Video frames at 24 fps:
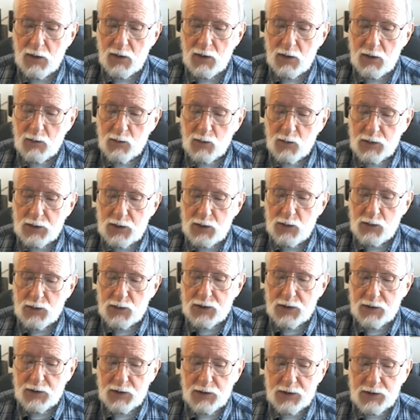When
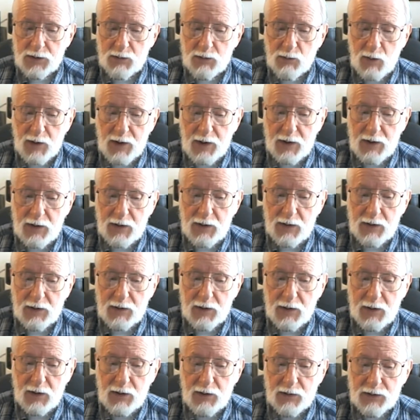used in this way
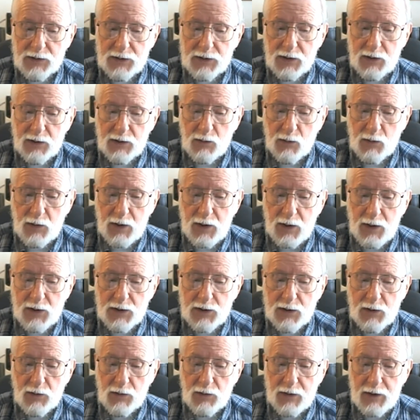in English, it
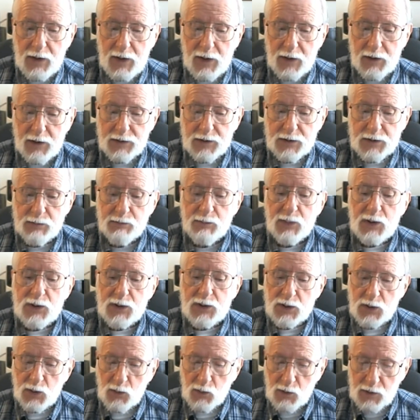occasionally has
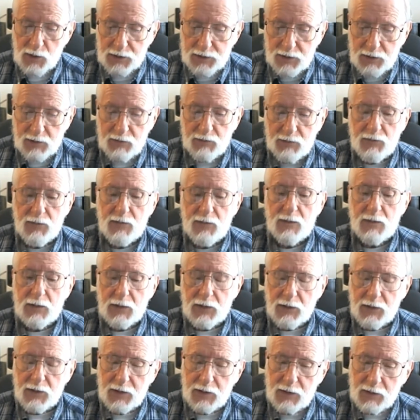pejorative,
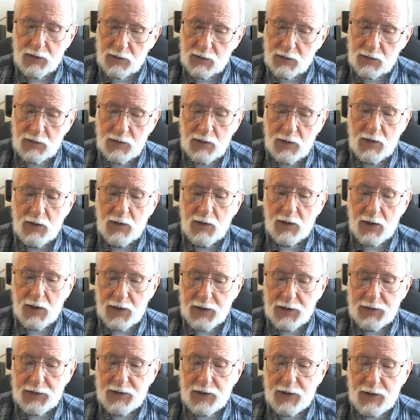there you go,
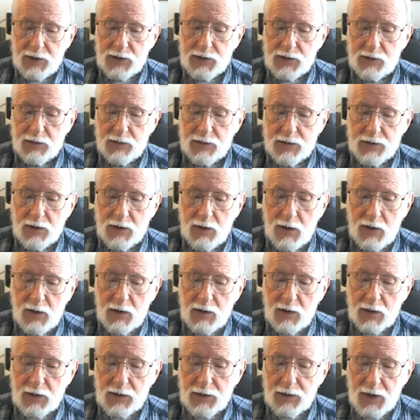connotations,
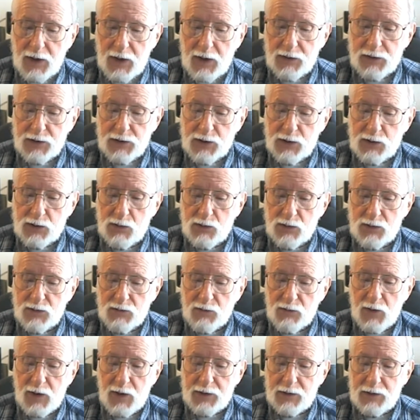and non-Jews
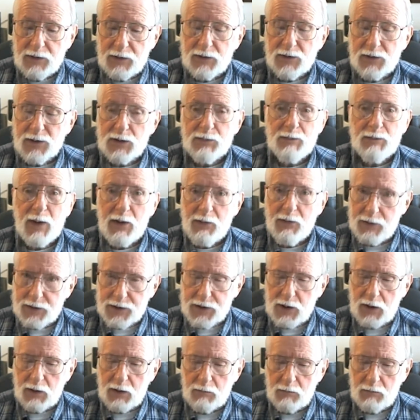find it disparaging.